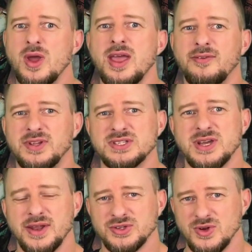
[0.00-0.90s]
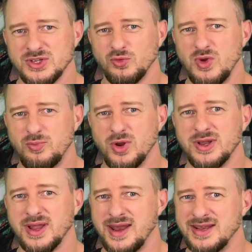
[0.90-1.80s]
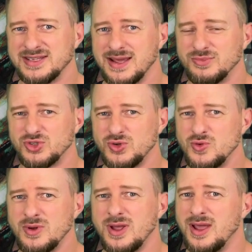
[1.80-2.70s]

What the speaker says: if this card is going to reprint it anytime soon,